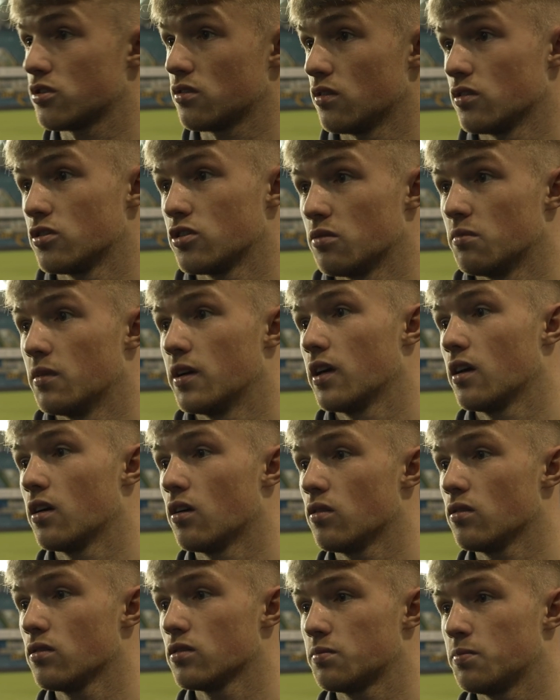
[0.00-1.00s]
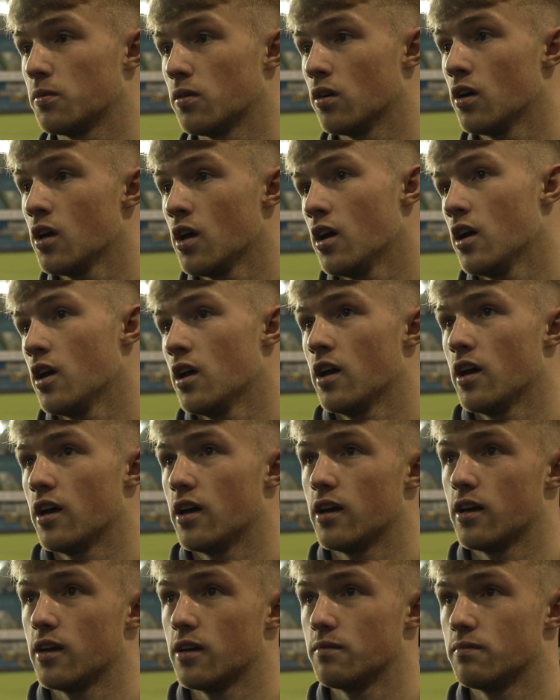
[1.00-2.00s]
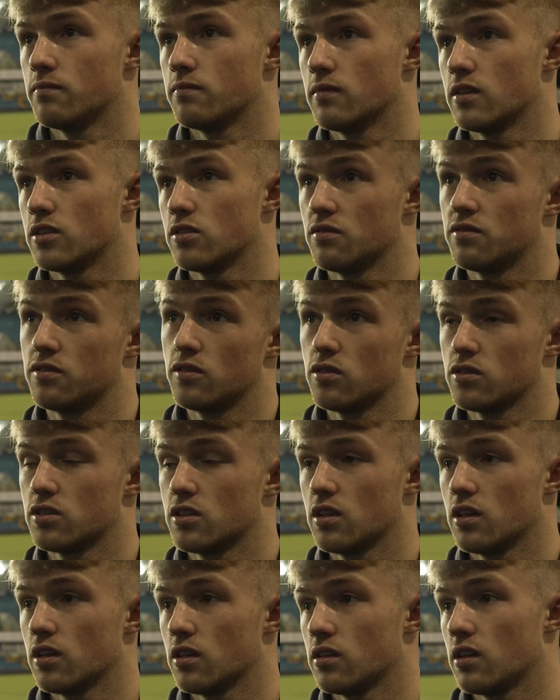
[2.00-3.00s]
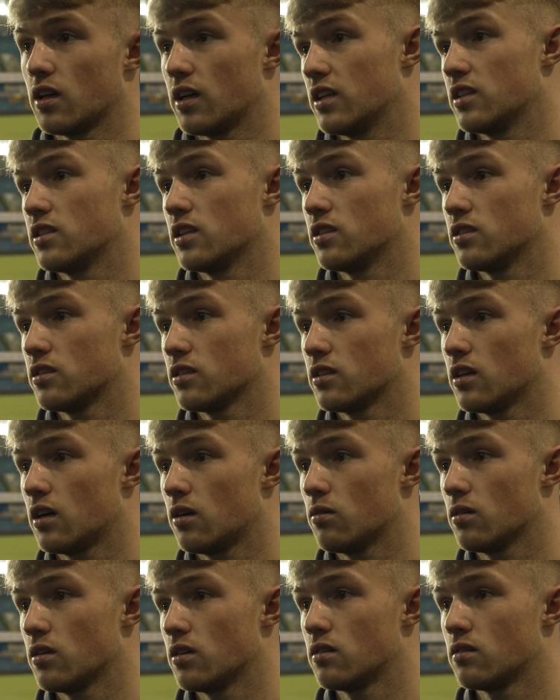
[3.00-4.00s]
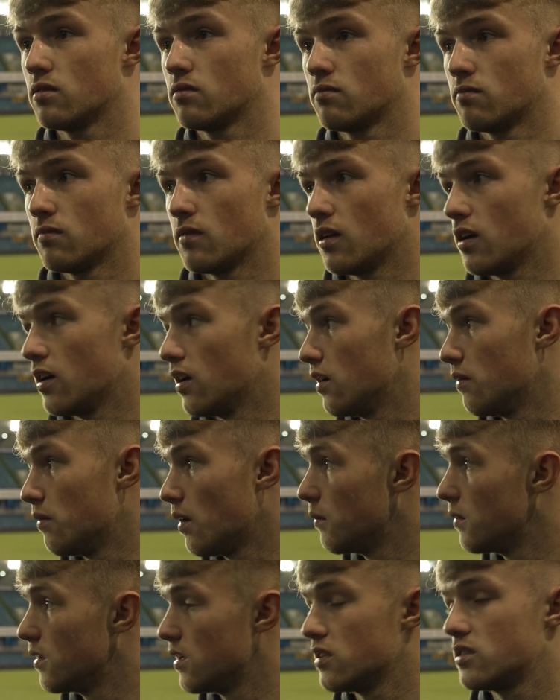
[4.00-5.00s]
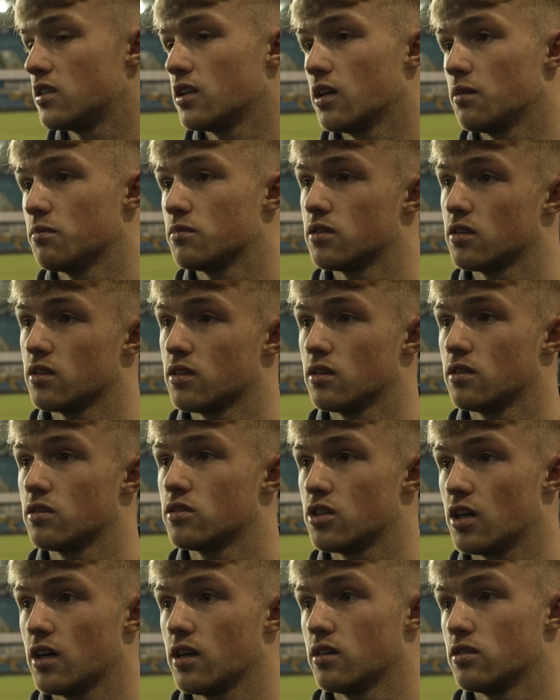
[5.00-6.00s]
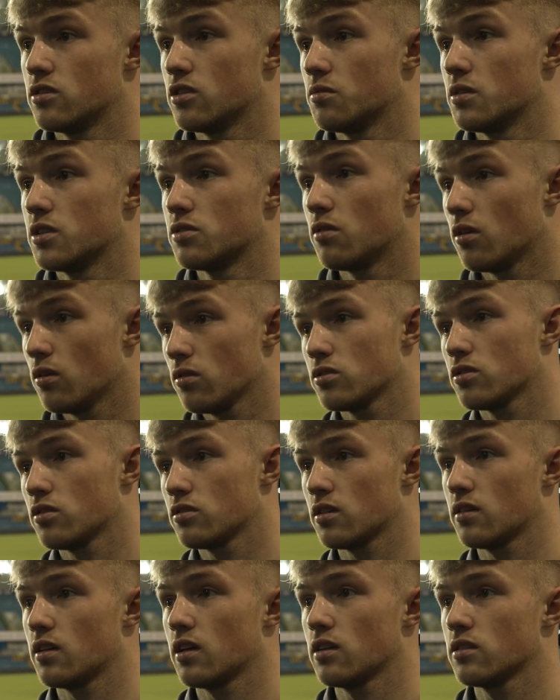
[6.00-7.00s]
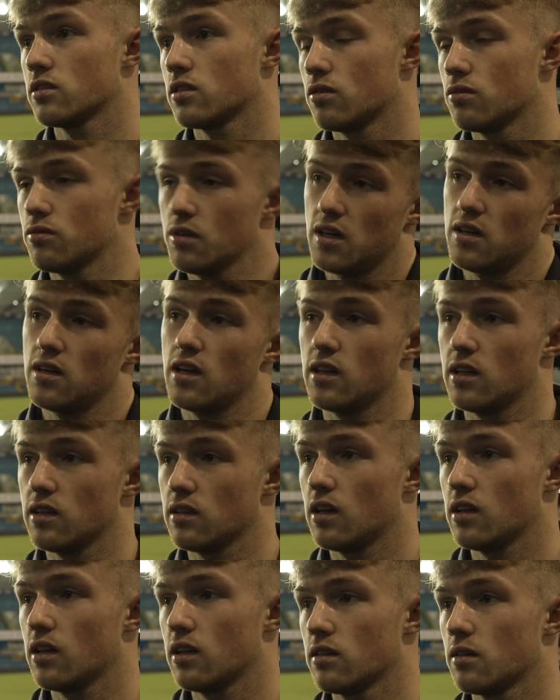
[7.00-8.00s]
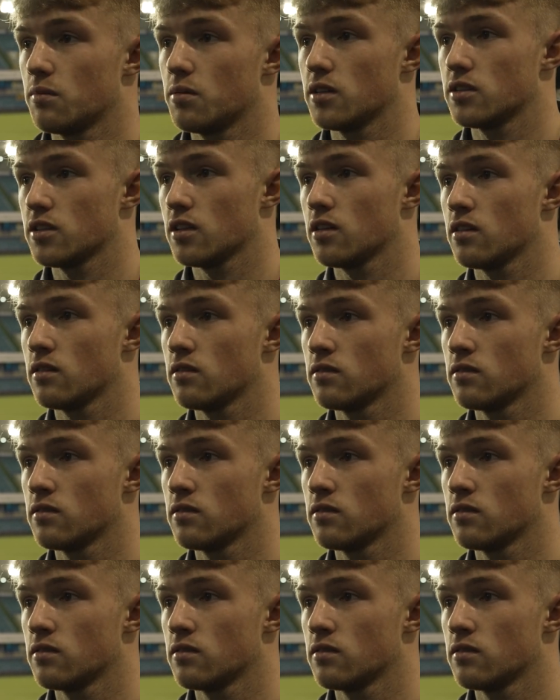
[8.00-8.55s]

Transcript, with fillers: scored so many goals, but um, it's unfortunate that he's injured now, and um, I'm in the team to try and do his role sort of thing. So yeah, I like I like the pressure.